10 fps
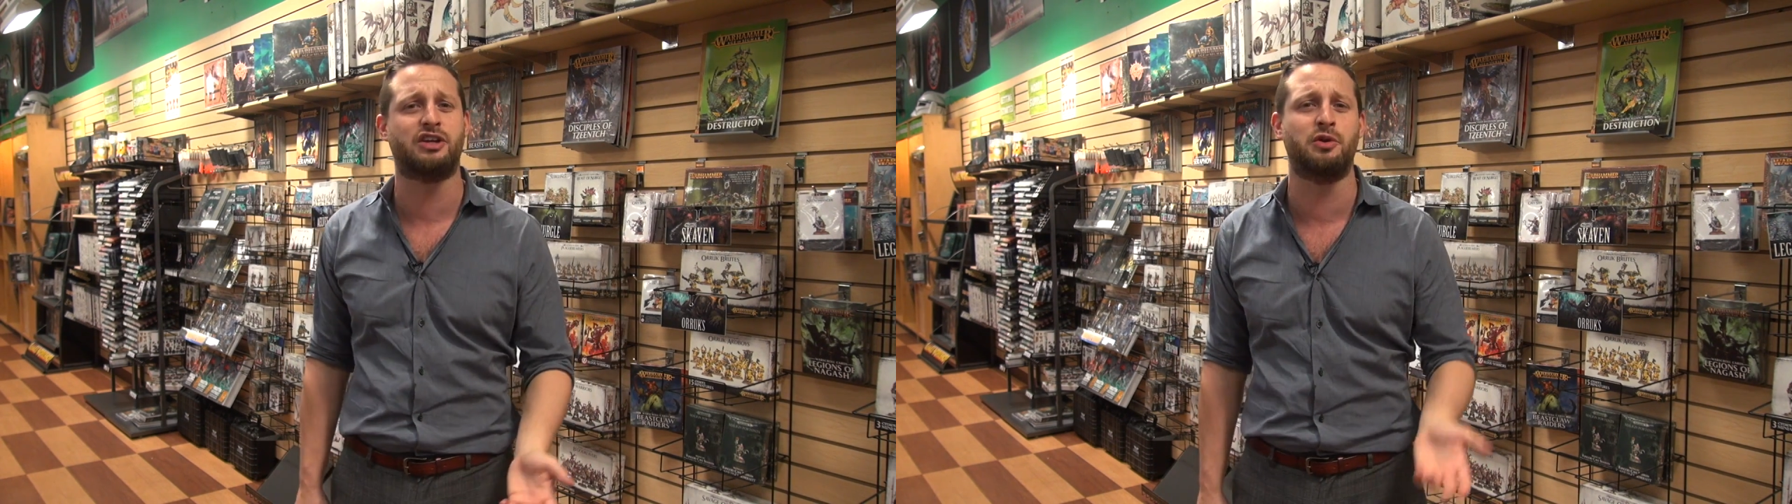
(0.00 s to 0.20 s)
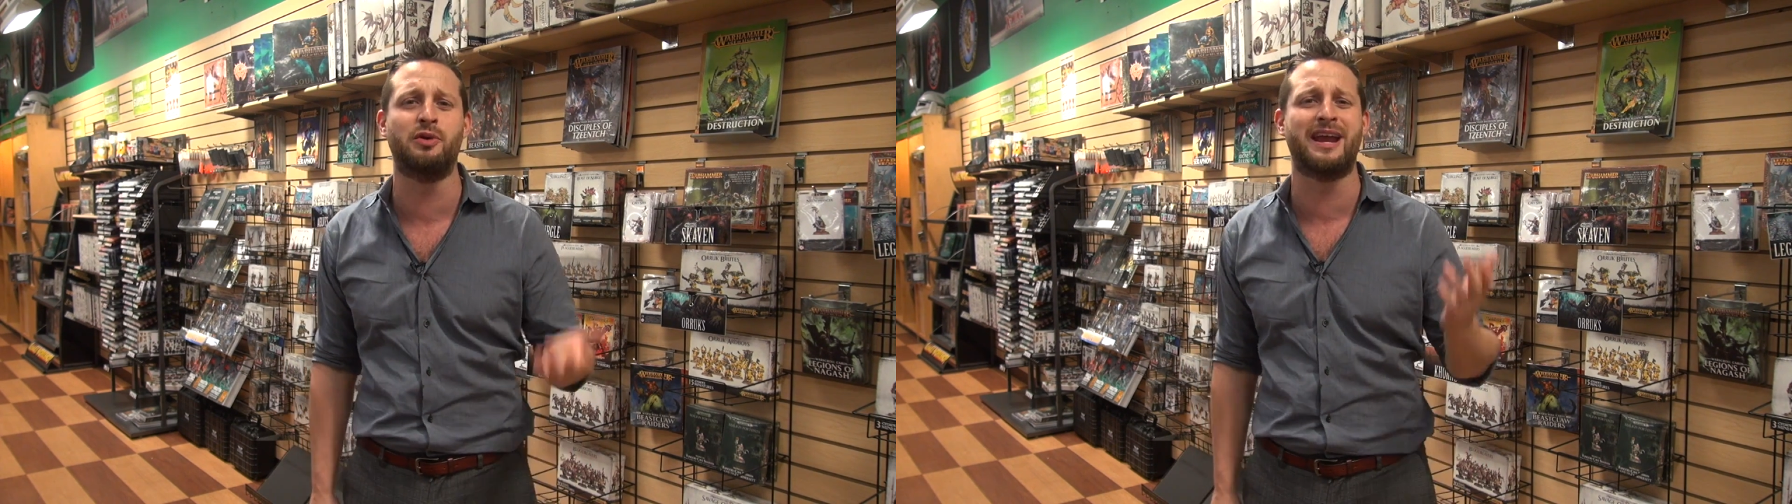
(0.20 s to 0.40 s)

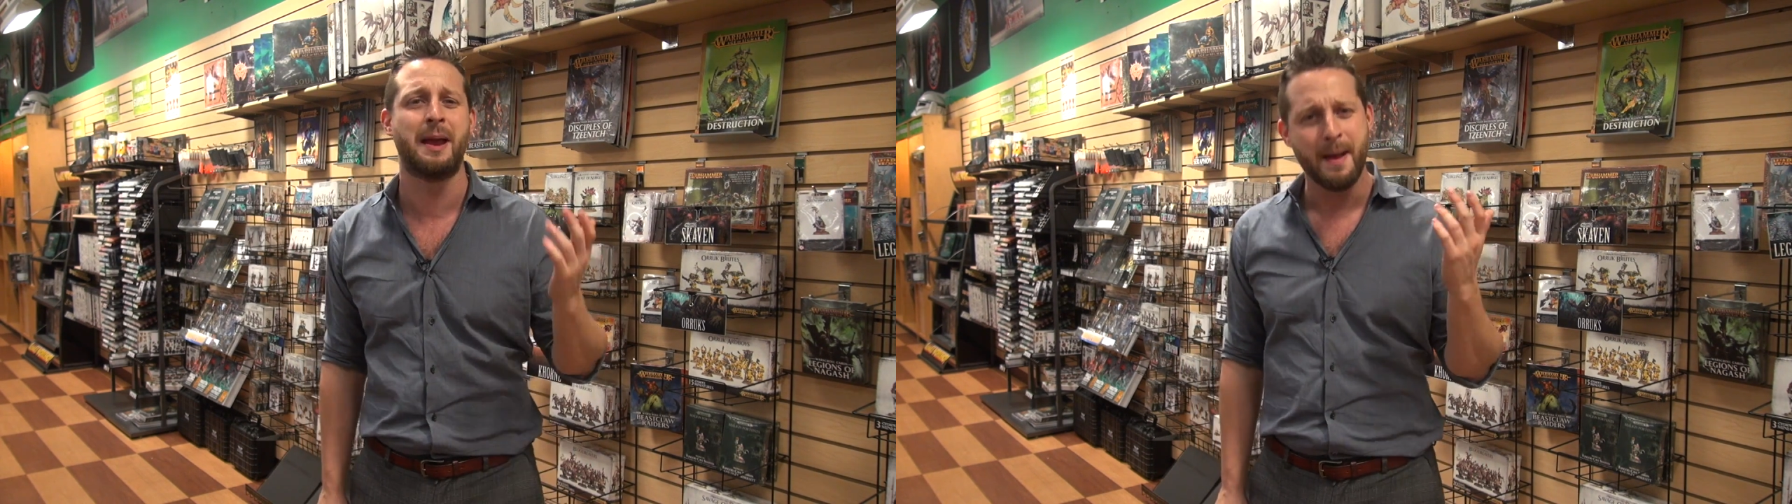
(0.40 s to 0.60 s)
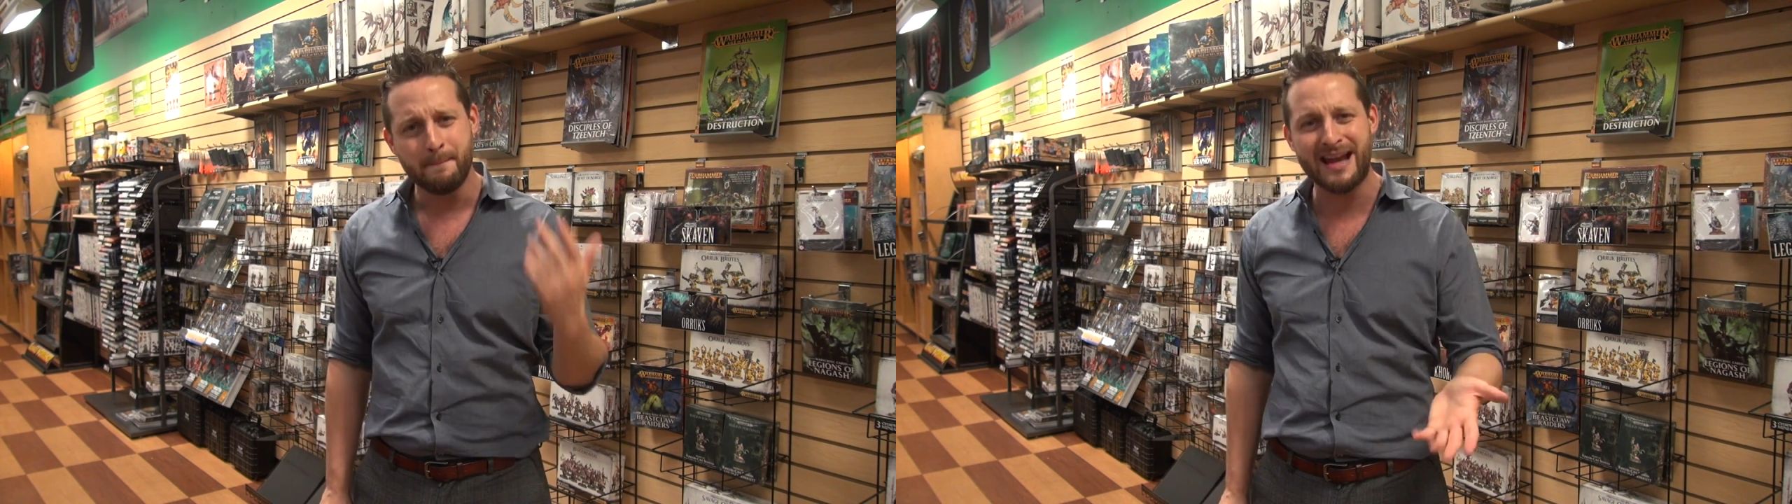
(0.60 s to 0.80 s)
including
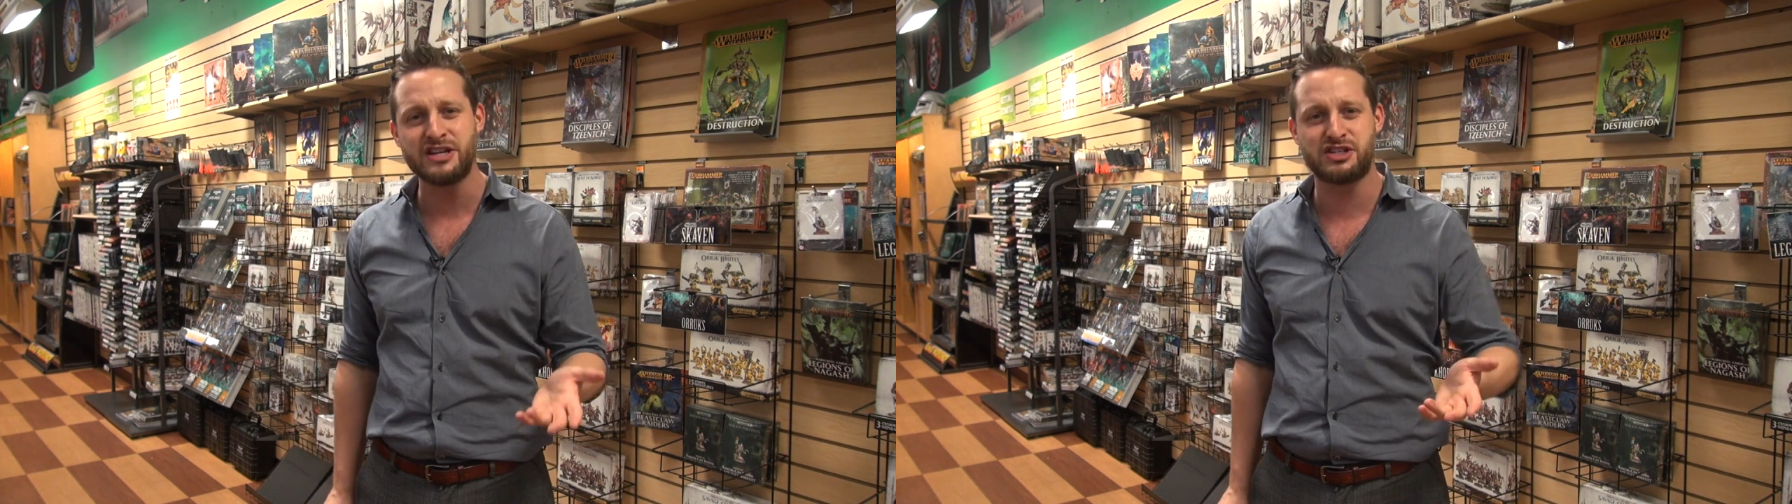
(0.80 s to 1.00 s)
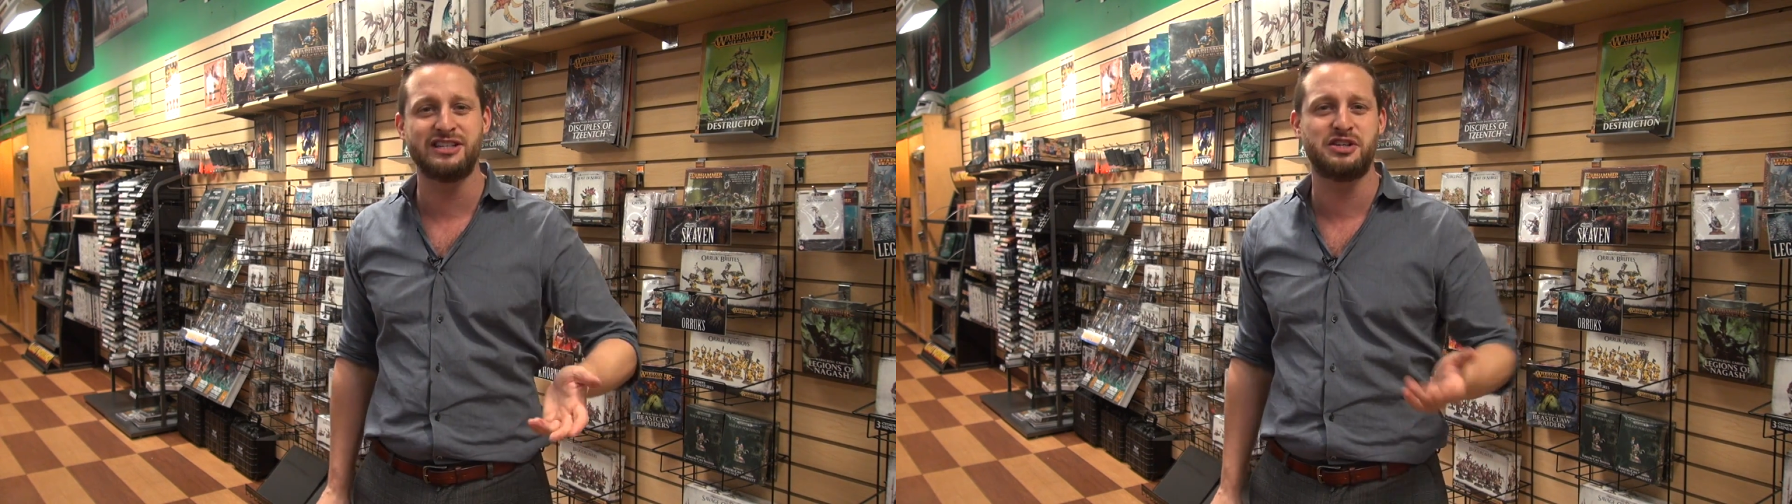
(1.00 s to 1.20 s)

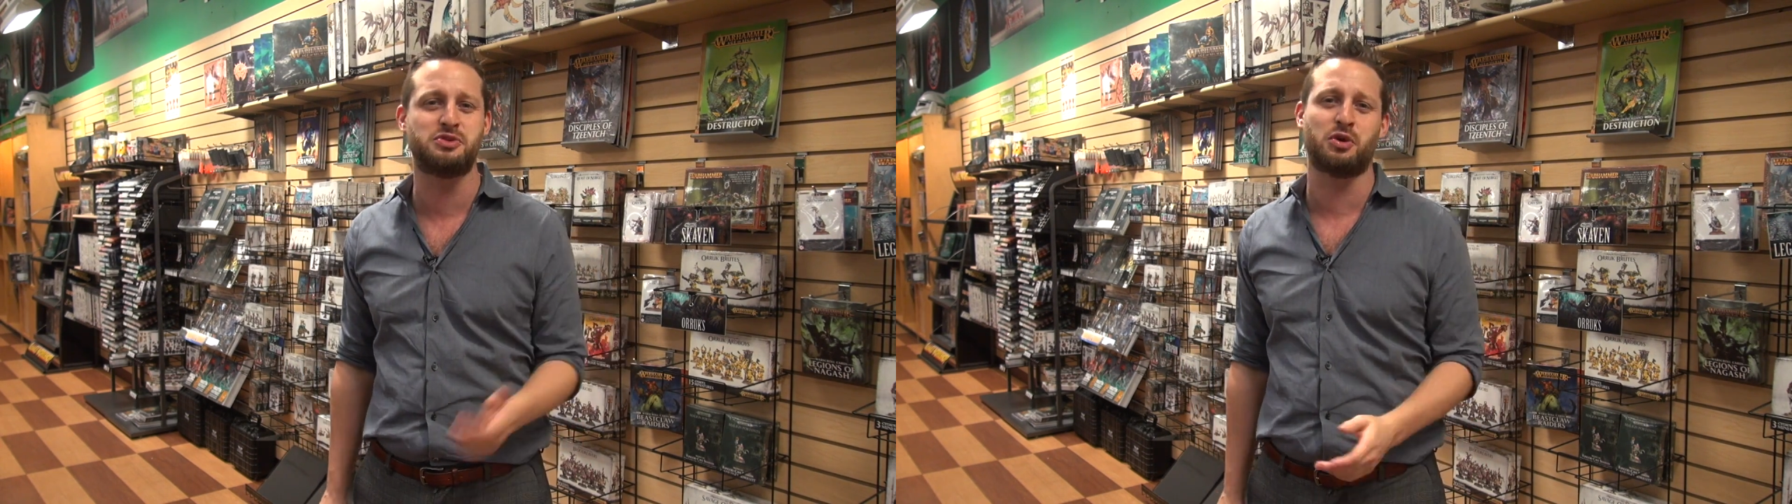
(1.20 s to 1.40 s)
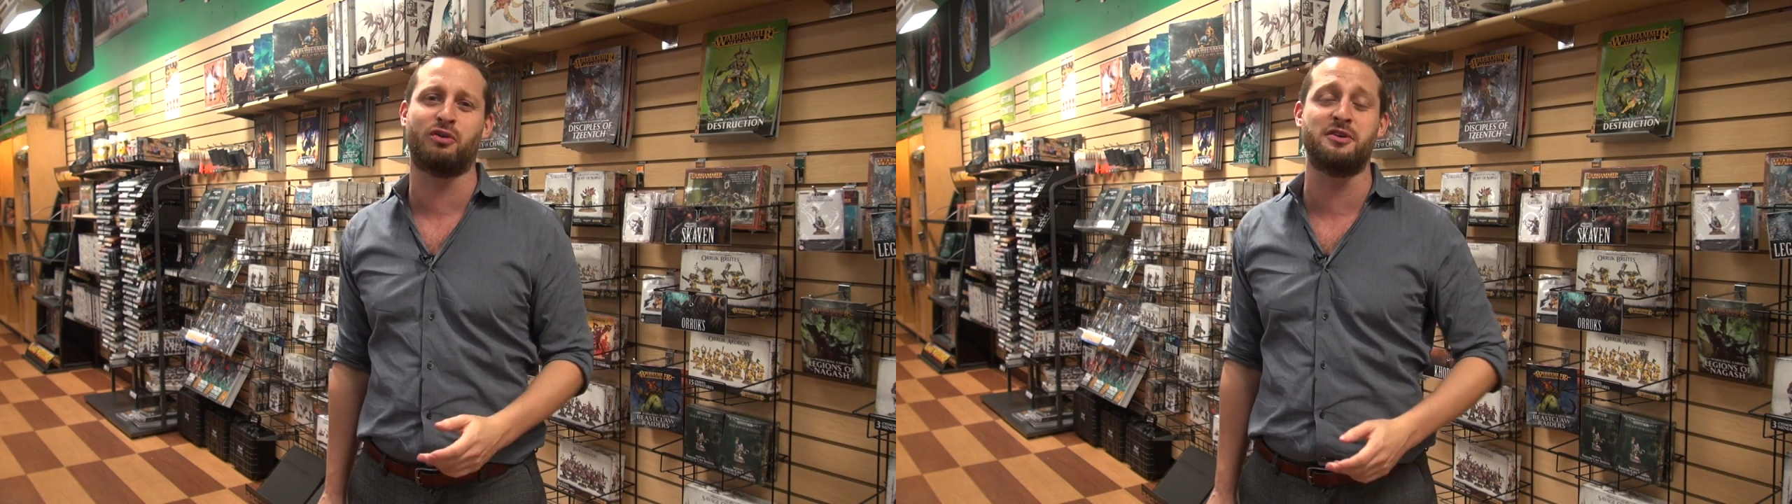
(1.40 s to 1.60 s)
painting
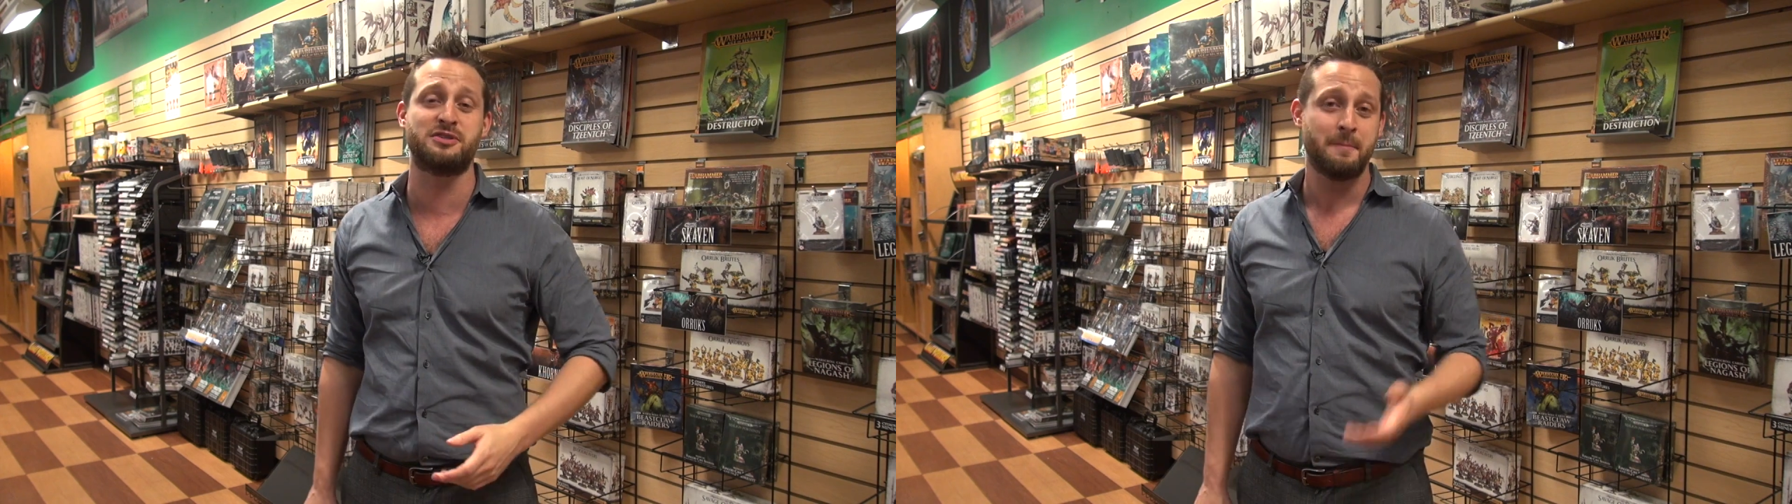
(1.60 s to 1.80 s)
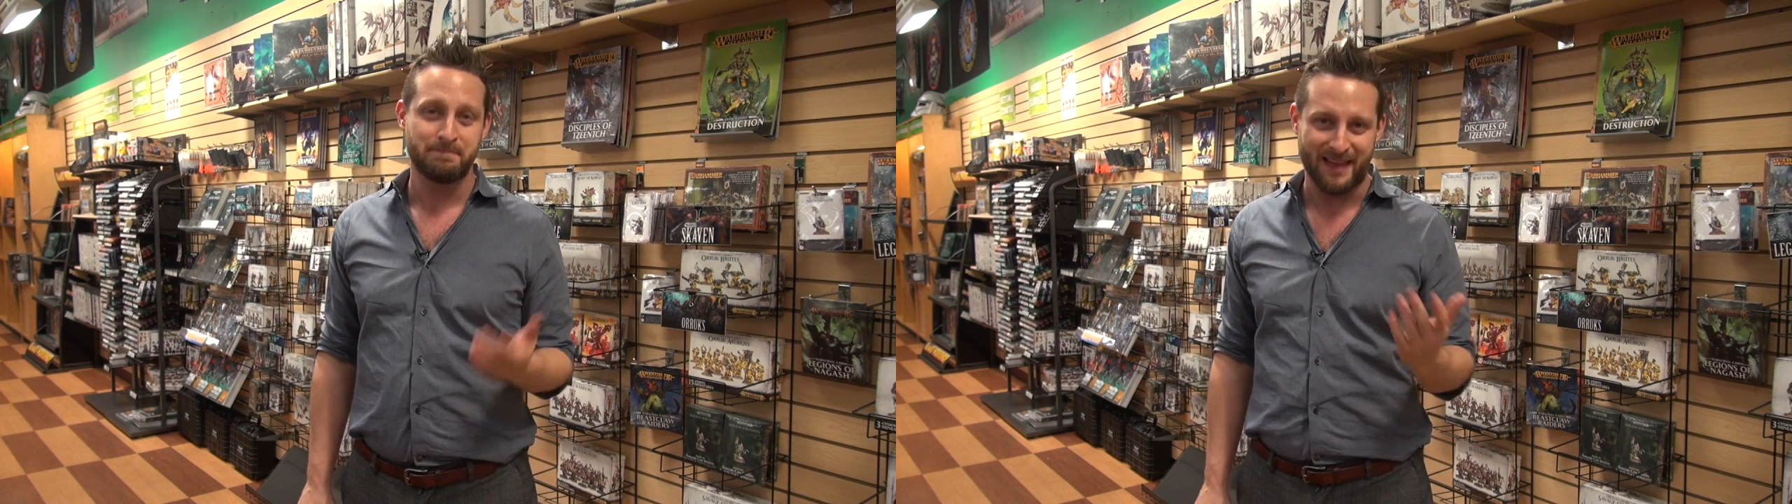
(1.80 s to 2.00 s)
tutorials